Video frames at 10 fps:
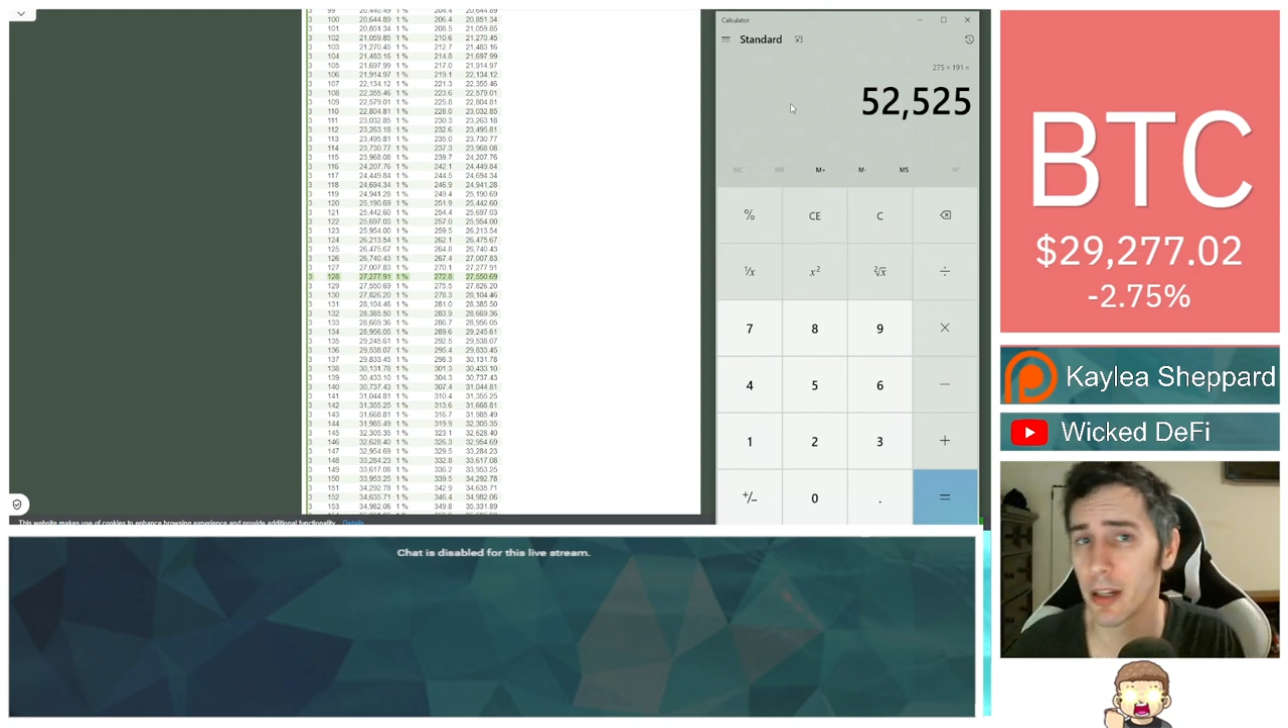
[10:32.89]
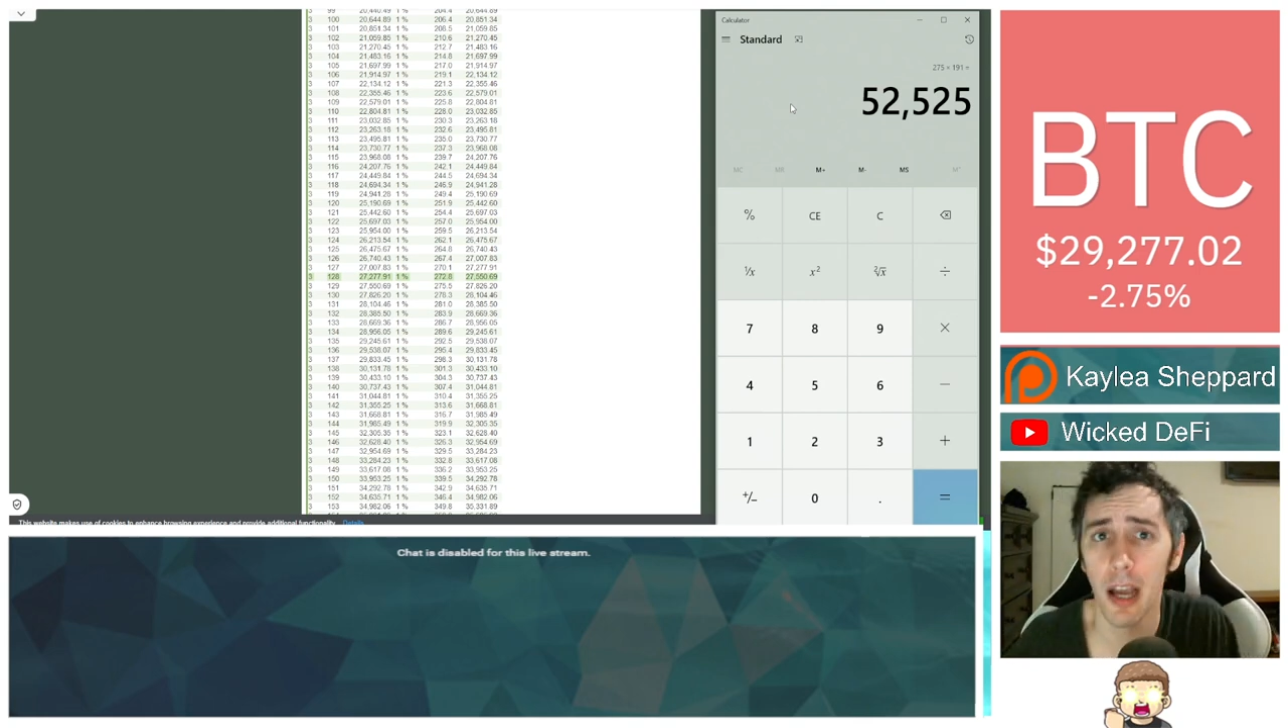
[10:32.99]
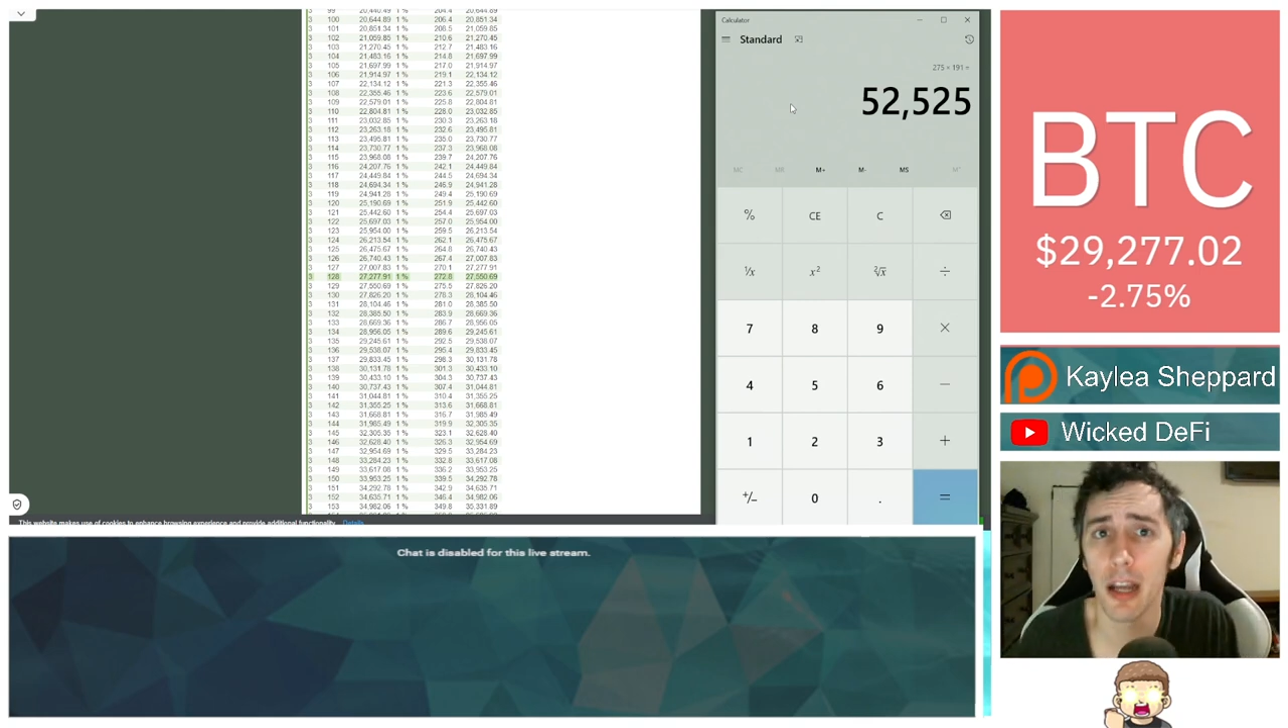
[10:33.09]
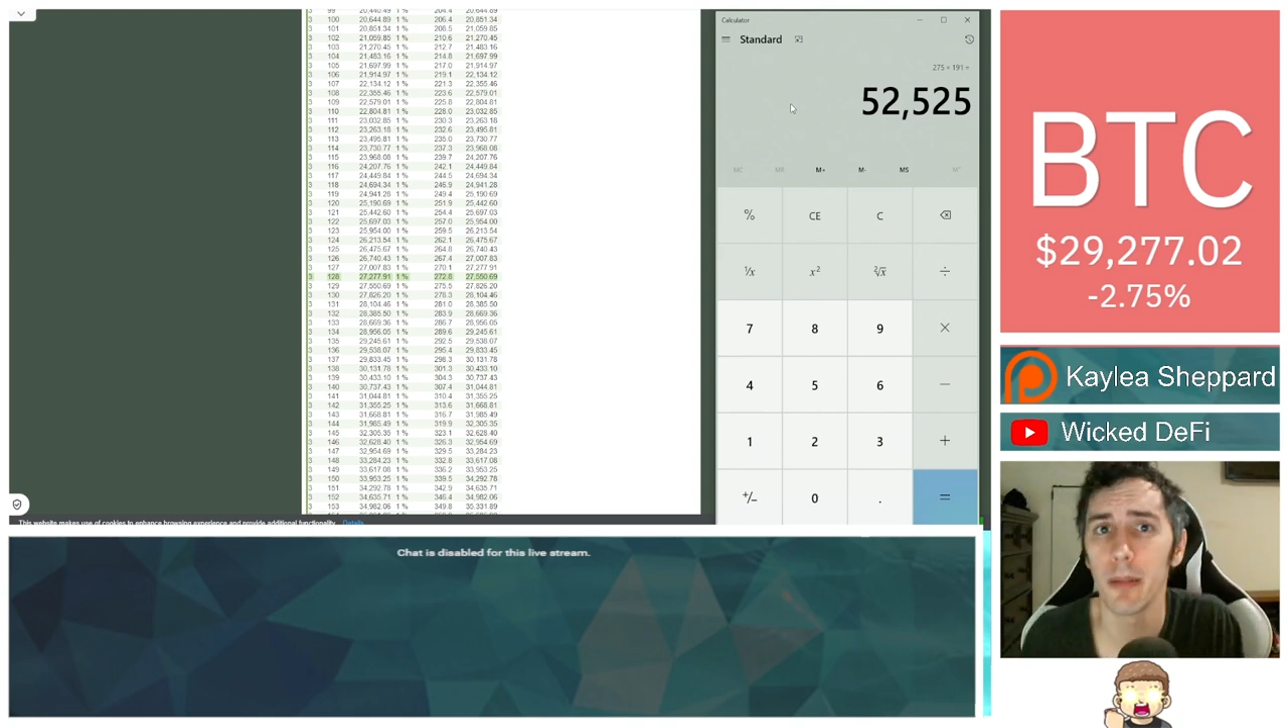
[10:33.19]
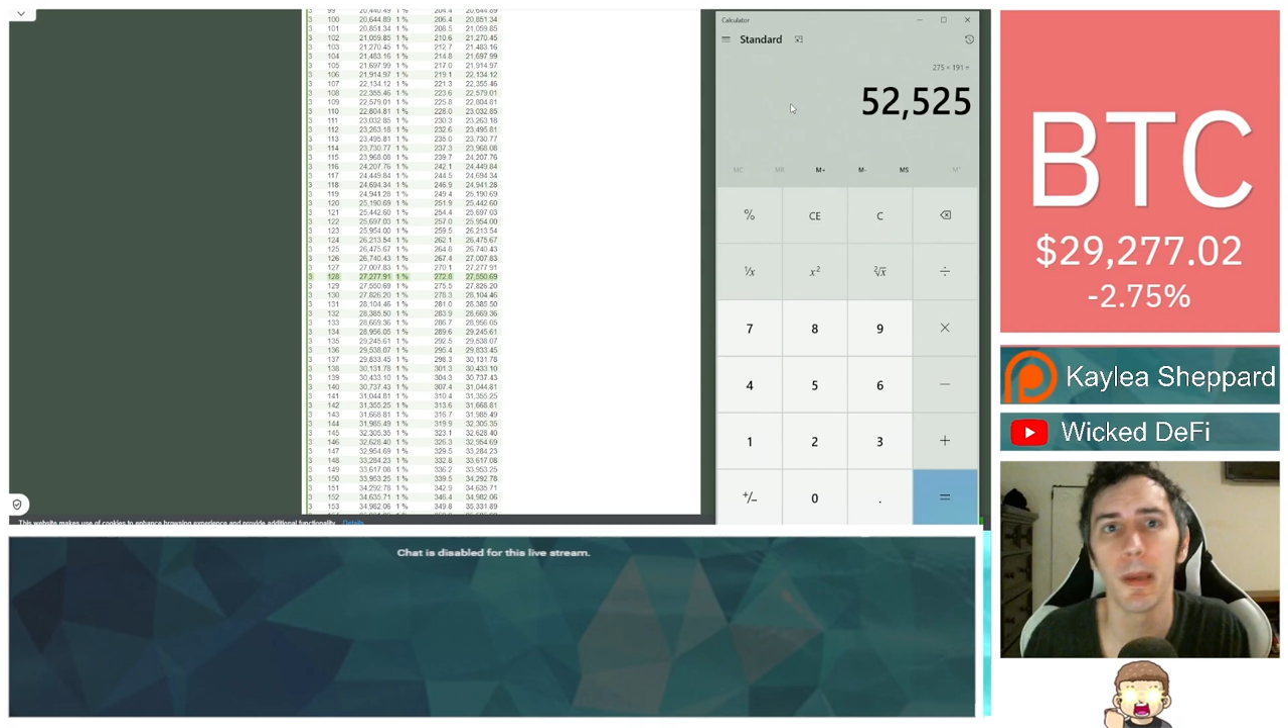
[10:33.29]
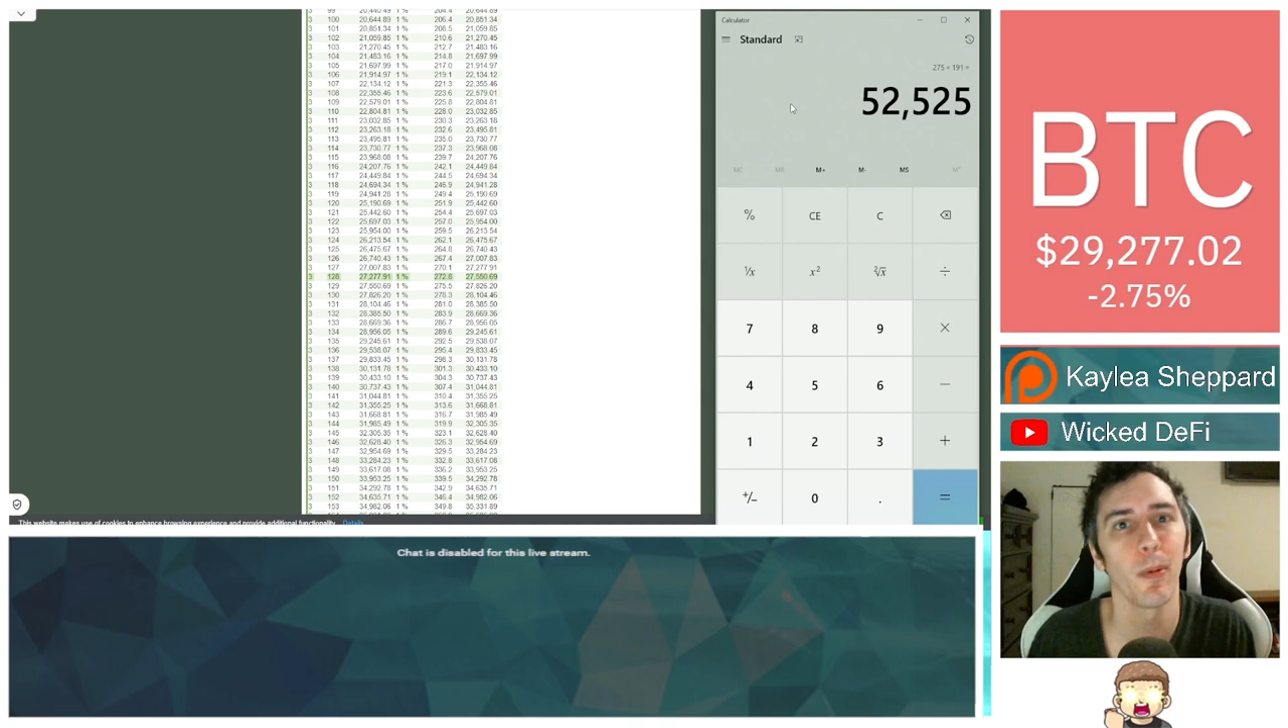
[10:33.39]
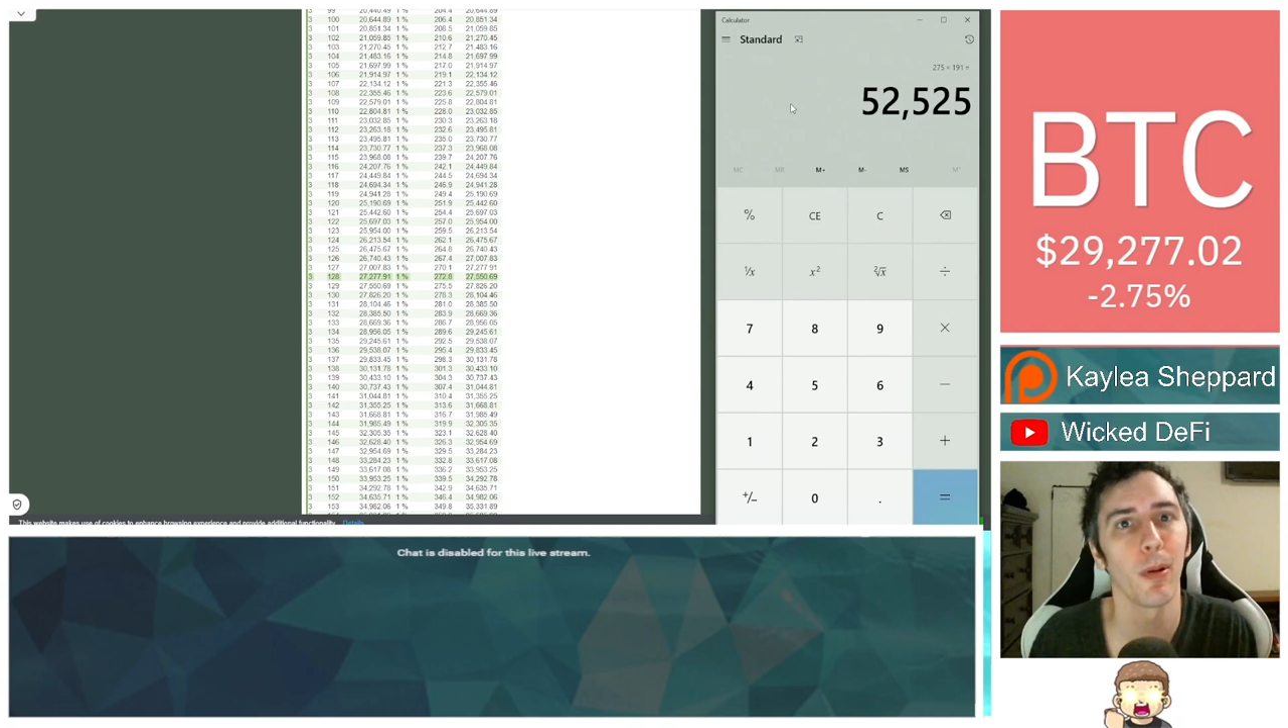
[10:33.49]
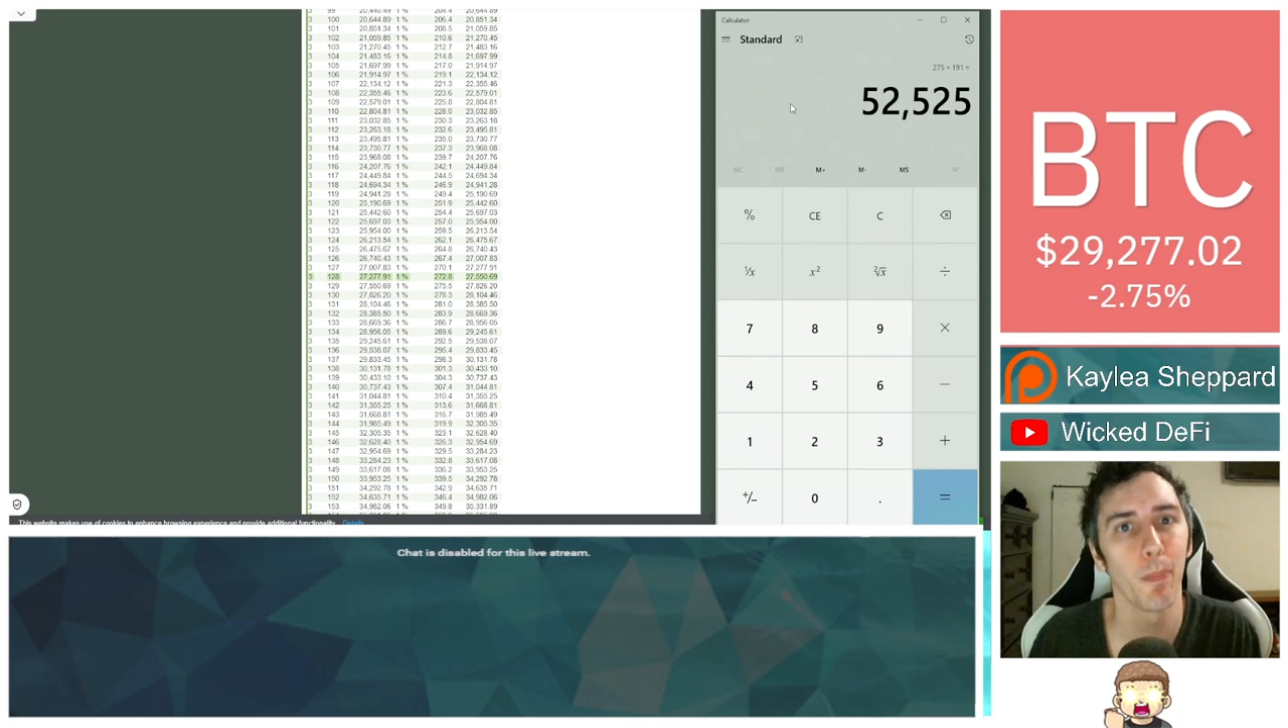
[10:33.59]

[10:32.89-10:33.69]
they're not going to be able to